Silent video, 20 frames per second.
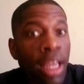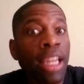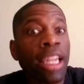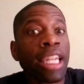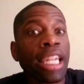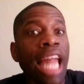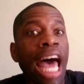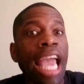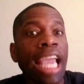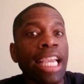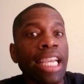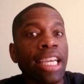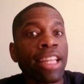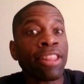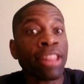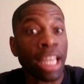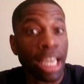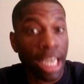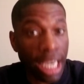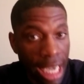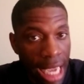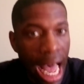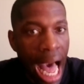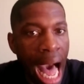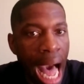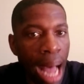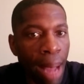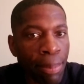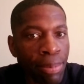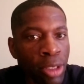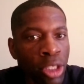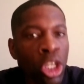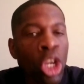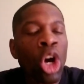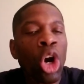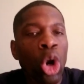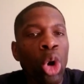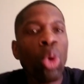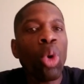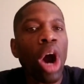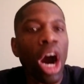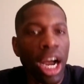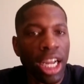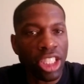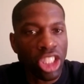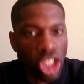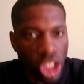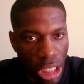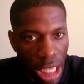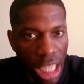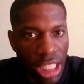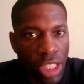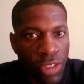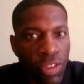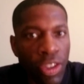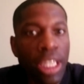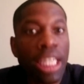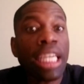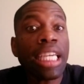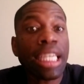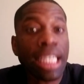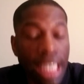like the cops who unjustly